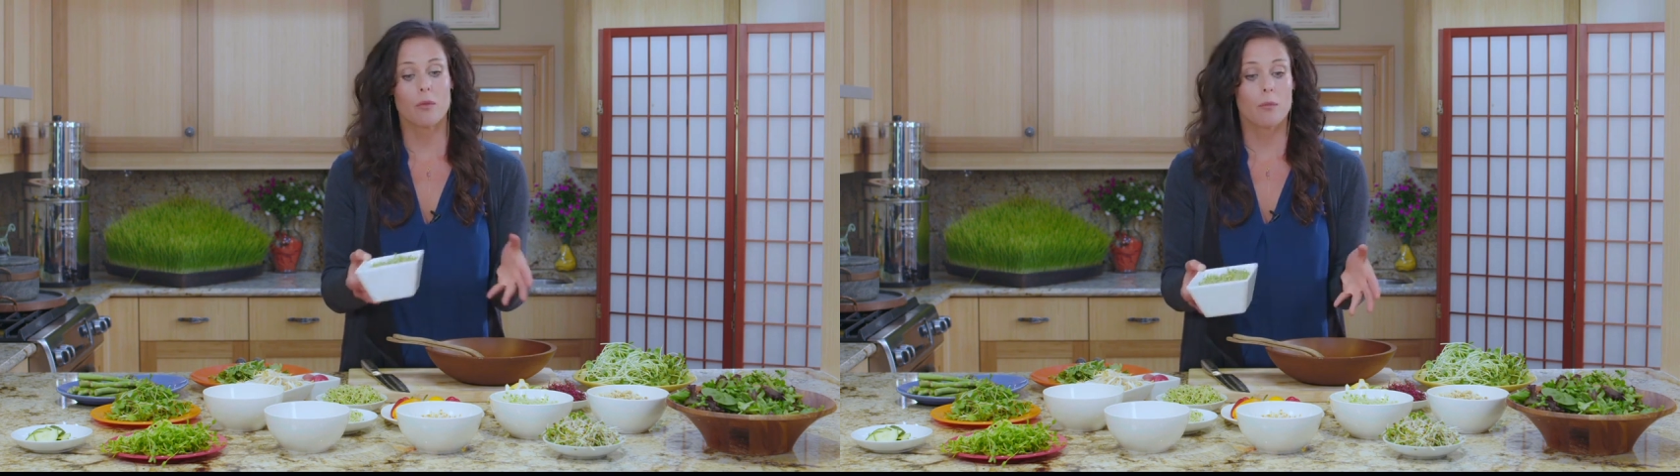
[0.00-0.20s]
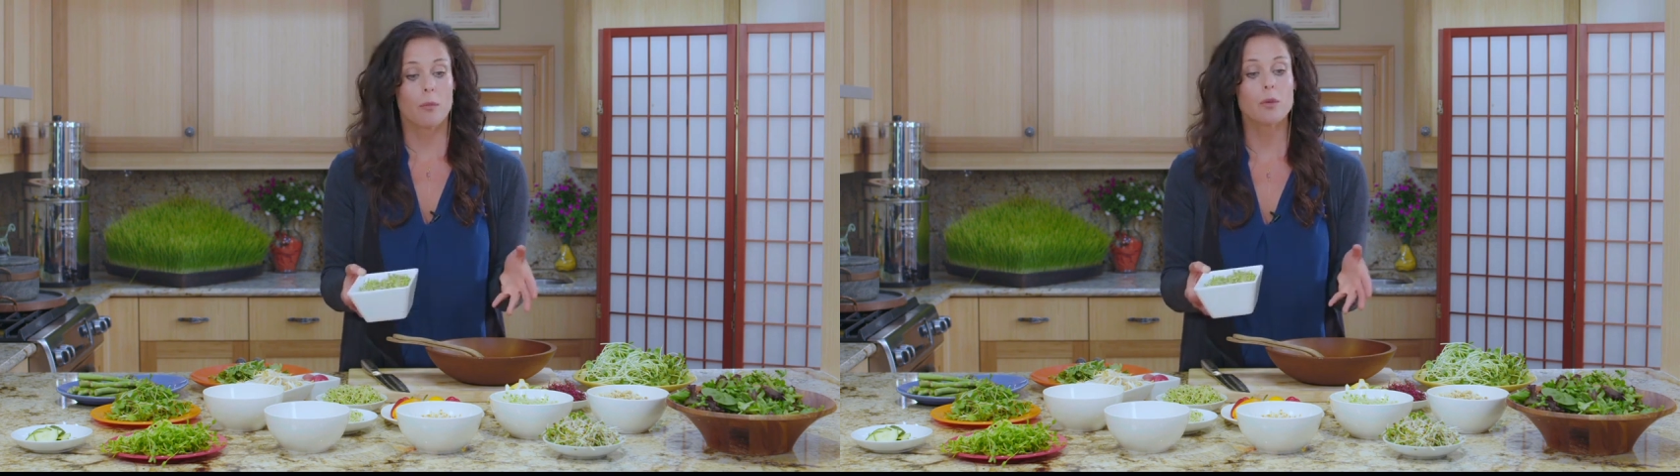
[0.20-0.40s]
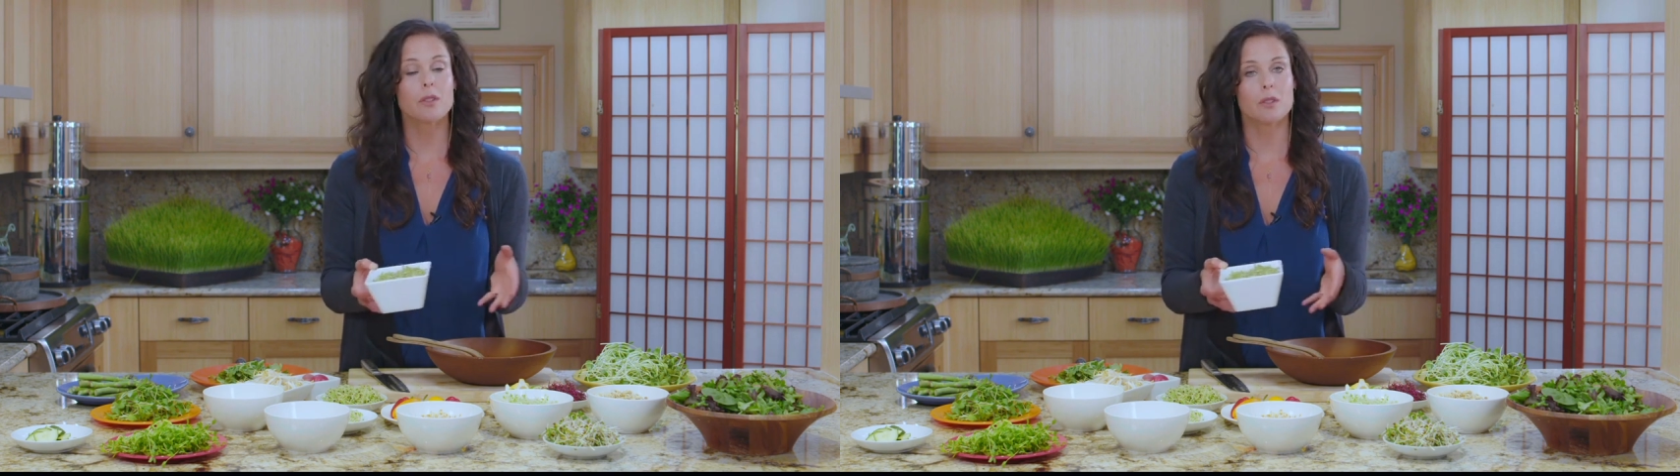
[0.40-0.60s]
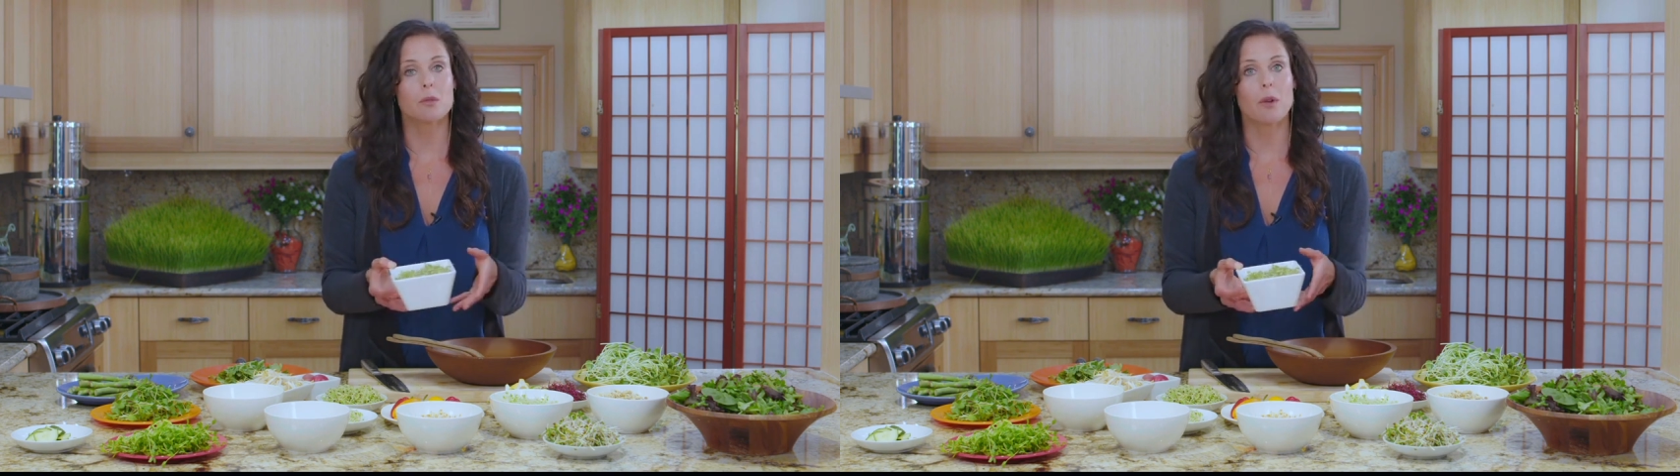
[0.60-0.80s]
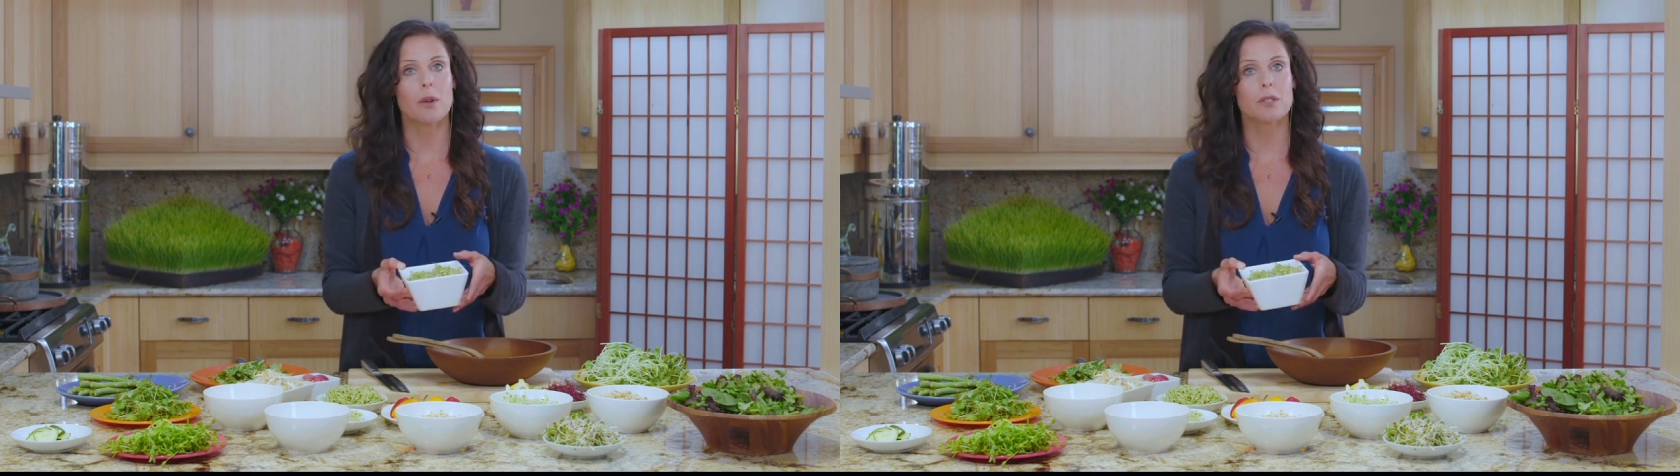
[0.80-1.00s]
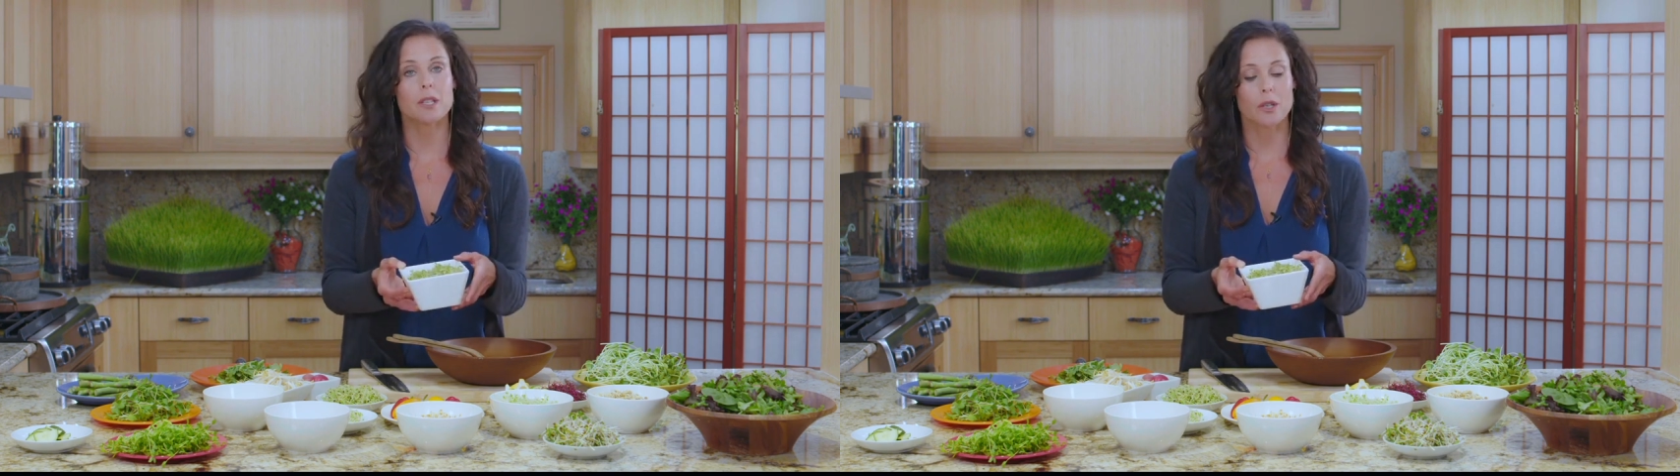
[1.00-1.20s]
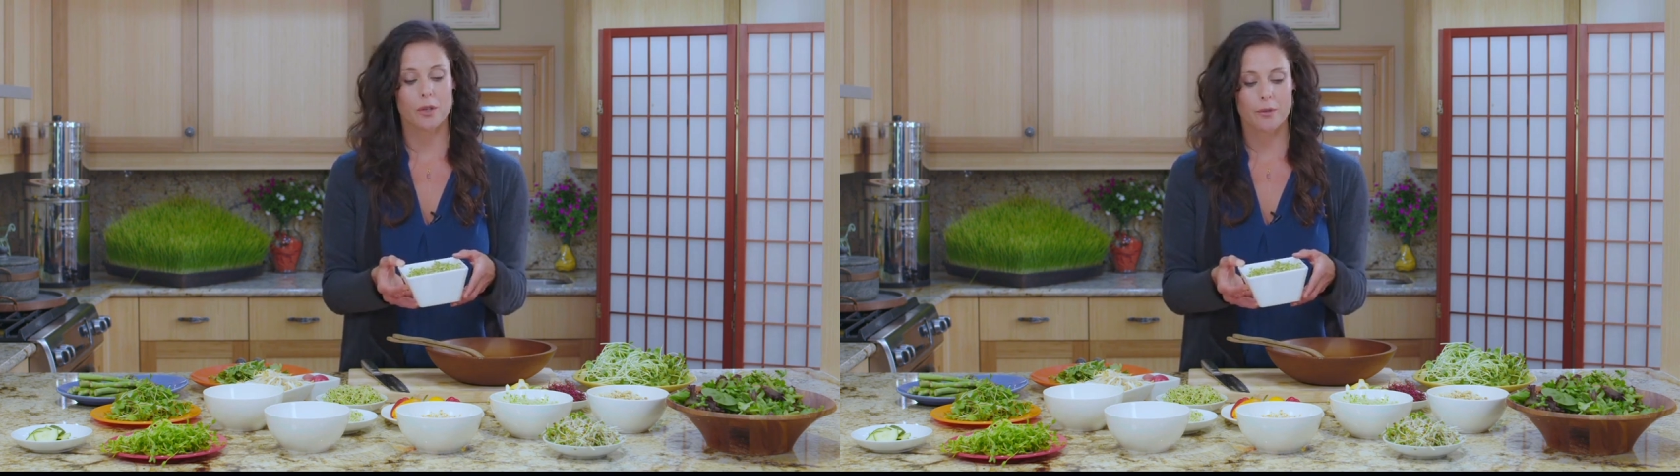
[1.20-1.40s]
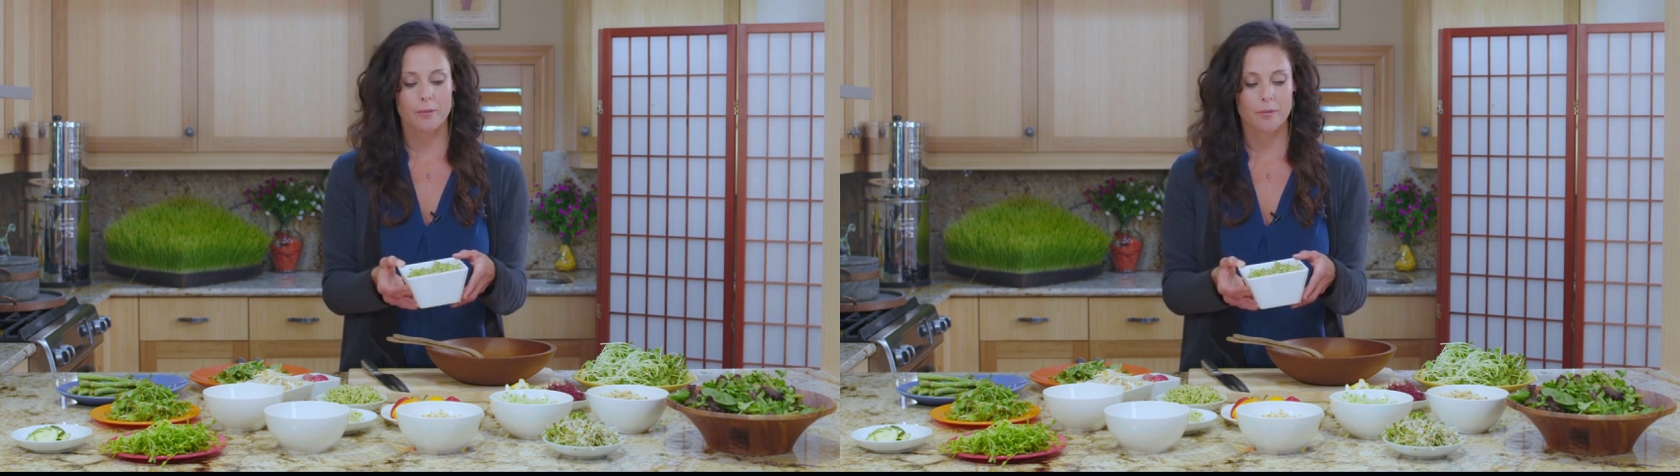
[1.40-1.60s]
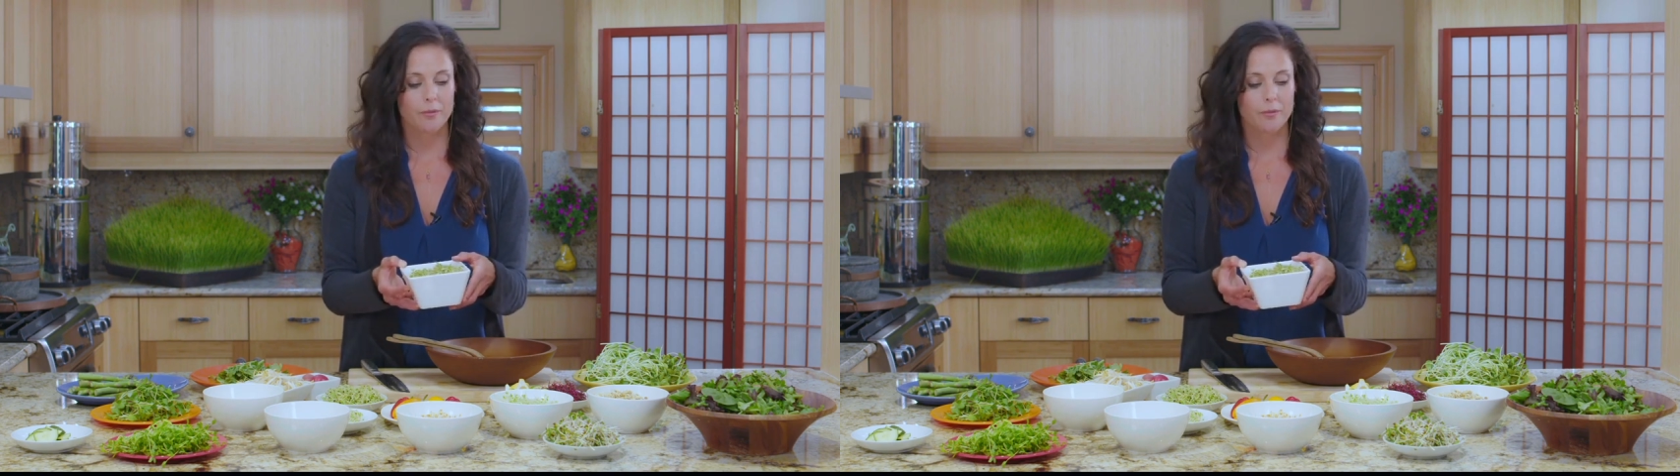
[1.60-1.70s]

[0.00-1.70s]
most of the sprouts here.